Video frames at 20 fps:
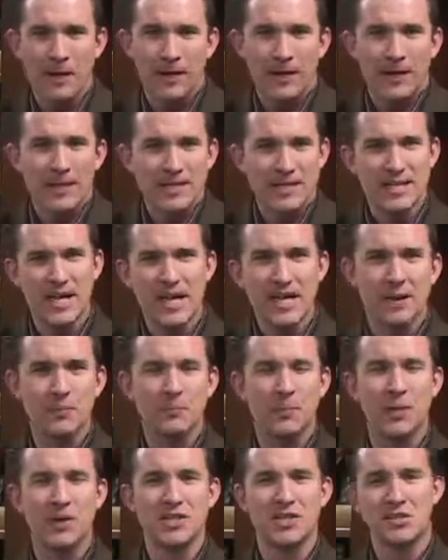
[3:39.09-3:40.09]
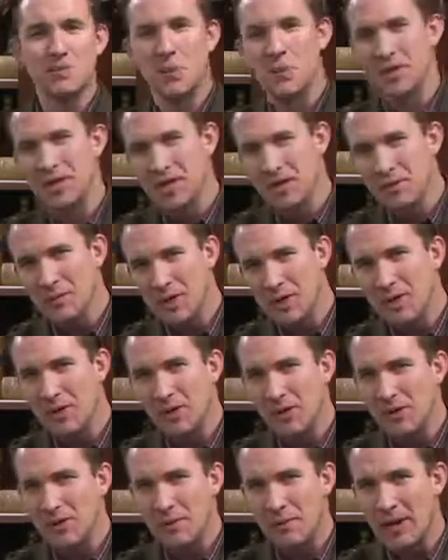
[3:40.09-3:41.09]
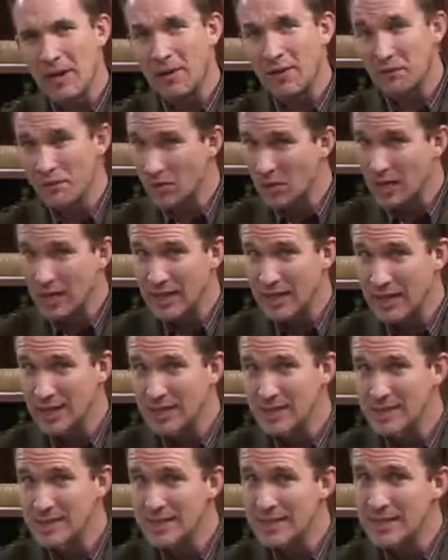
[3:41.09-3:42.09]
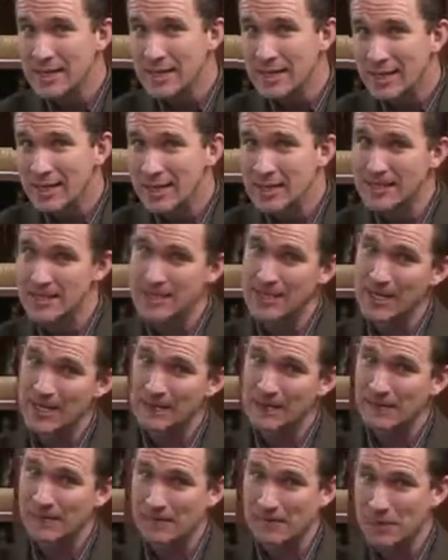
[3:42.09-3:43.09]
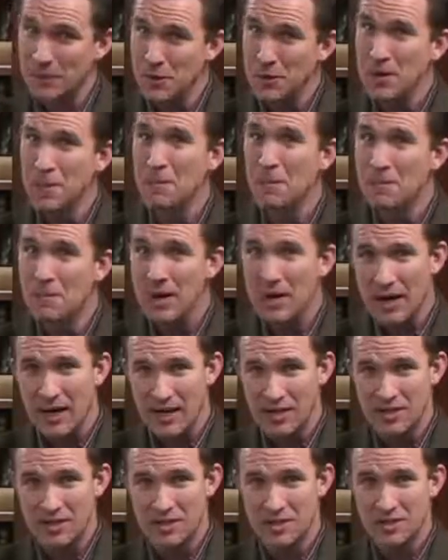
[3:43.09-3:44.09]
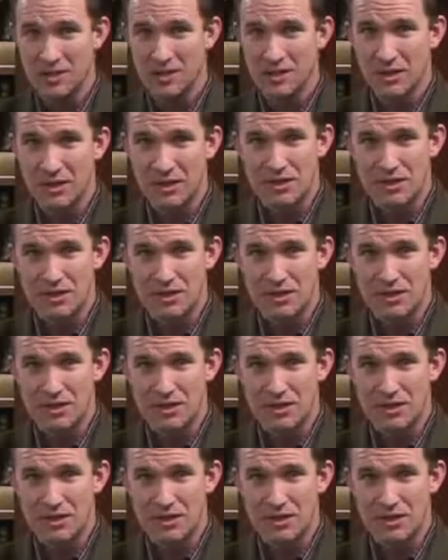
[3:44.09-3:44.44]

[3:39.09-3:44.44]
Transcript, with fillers: A second principle, then, we learn about friends is that you must